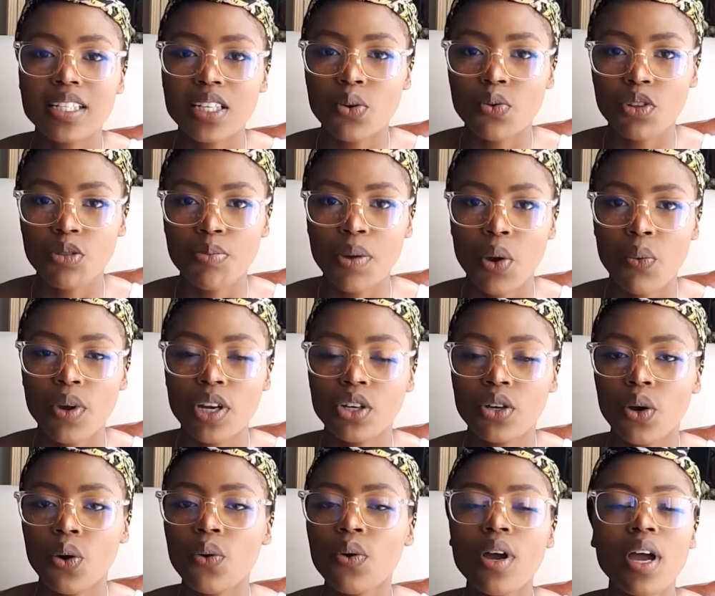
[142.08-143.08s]
in with my
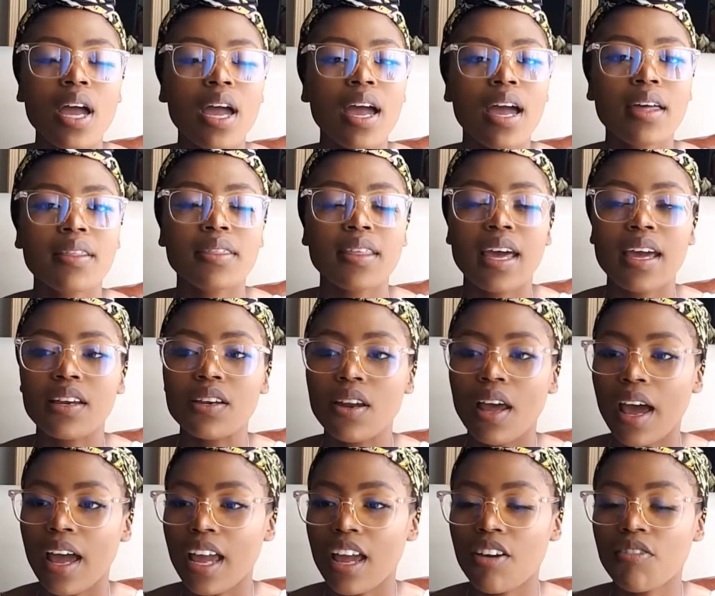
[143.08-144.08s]
window, and then
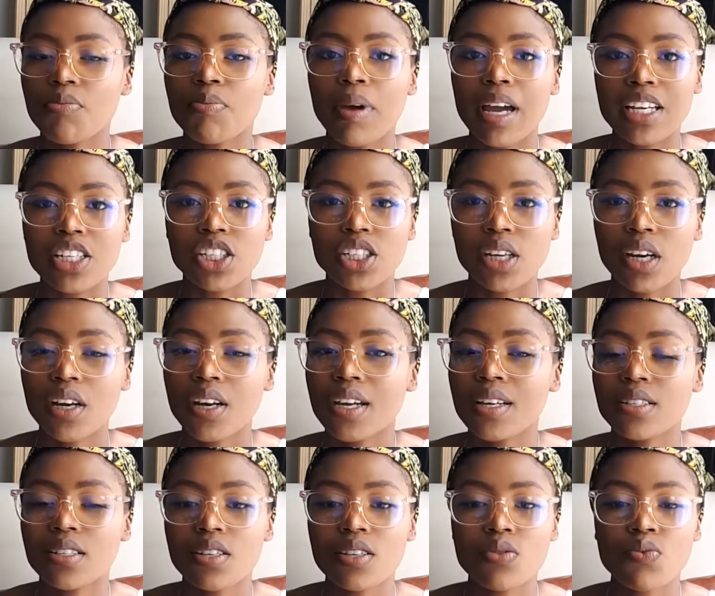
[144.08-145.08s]
I have my sheer
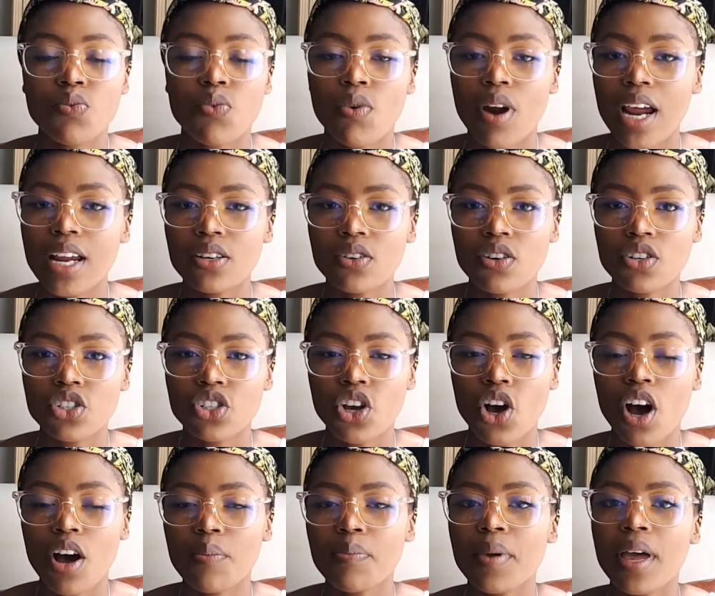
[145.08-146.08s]
curtain right on
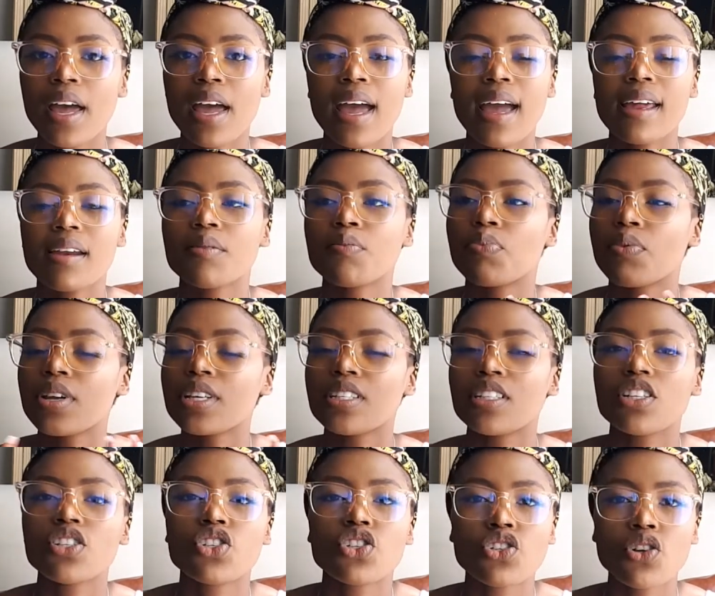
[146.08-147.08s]
top, and it brings
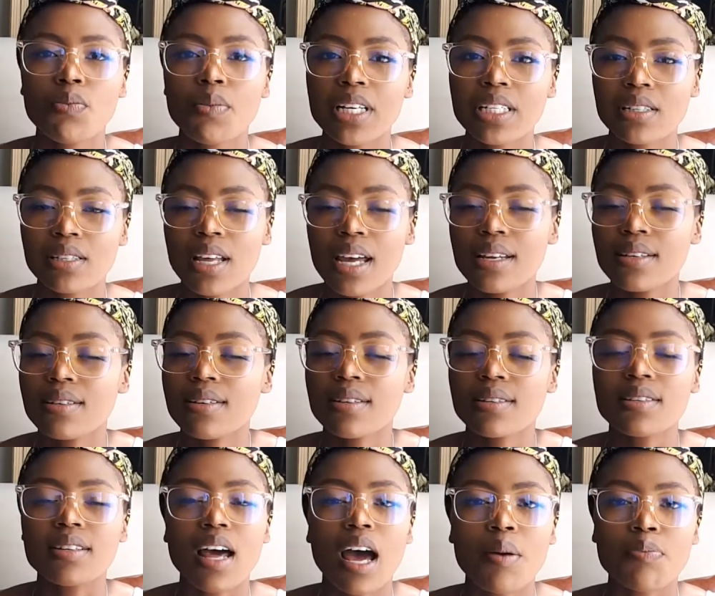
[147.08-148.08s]
in so much light, it
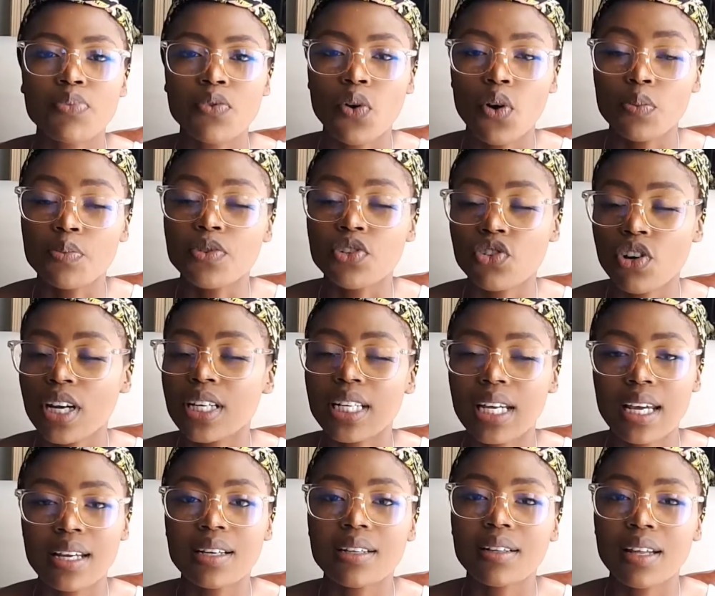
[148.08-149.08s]
doesn't obstruct
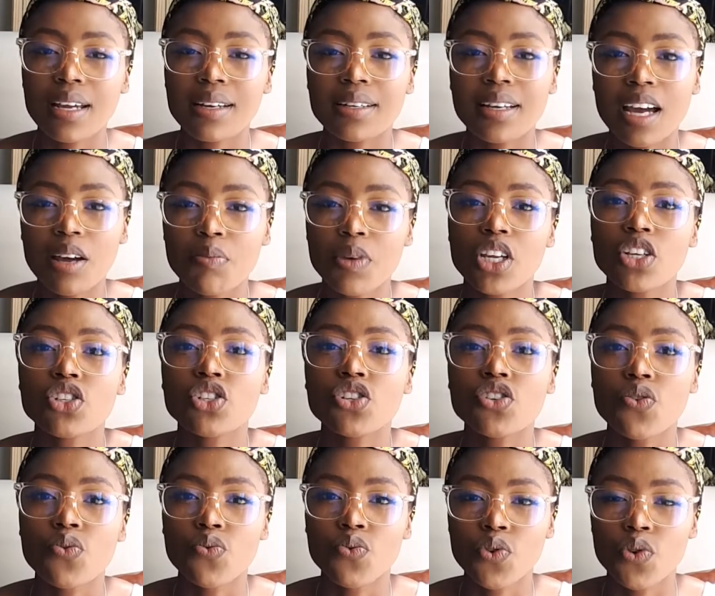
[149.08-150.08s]
any light coming into
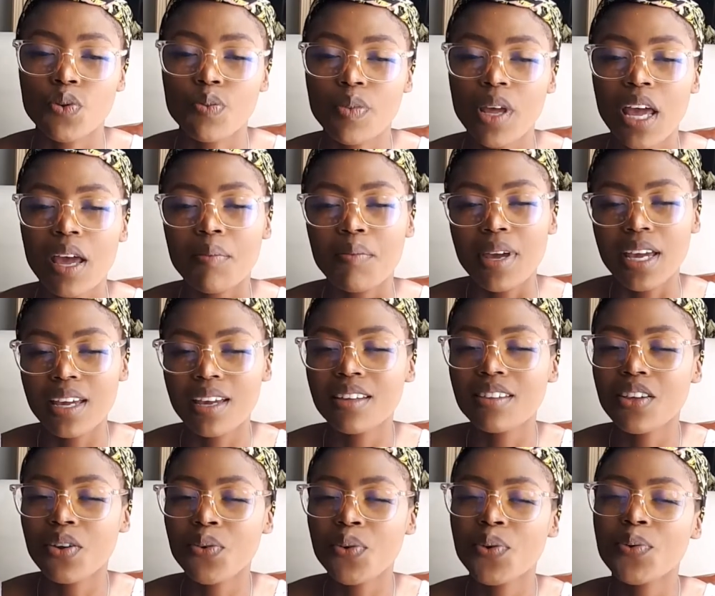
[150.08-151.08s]
the room, making
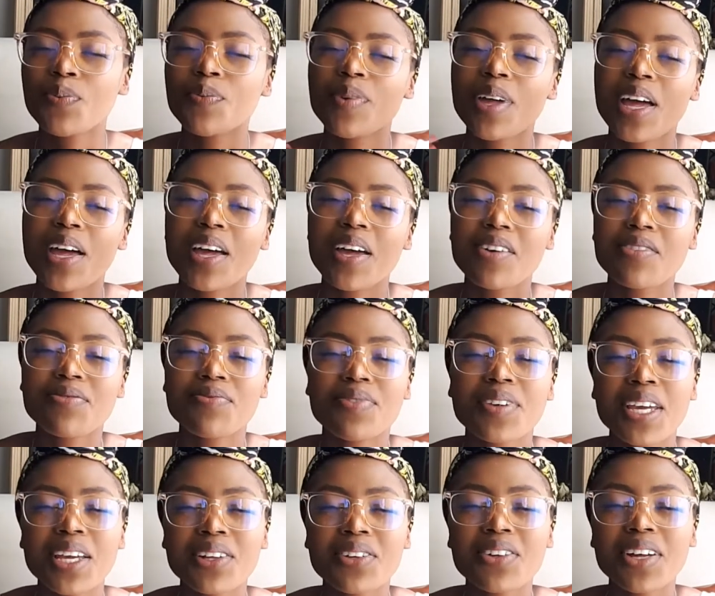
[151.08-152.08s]
the room
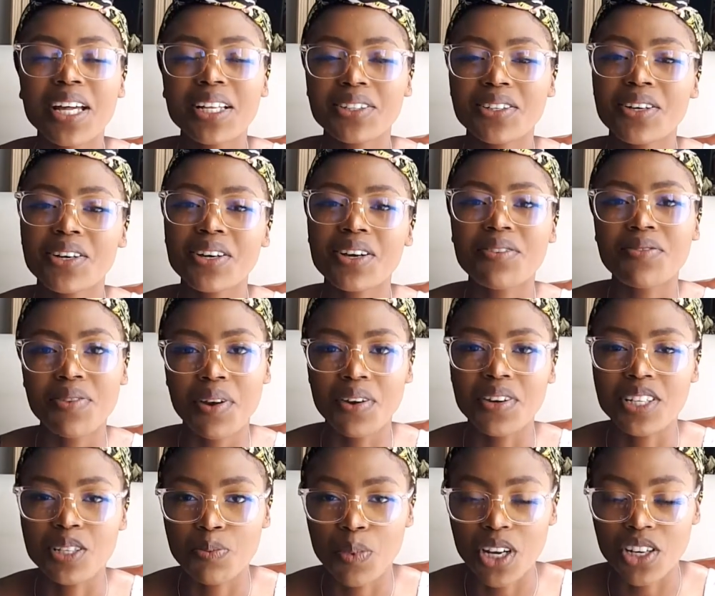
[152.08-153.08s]
feel and look very
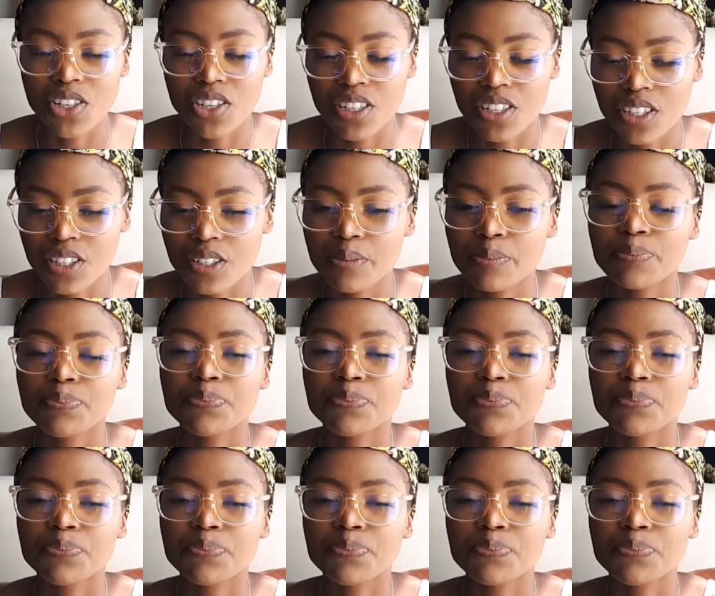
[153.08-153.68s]
spacious.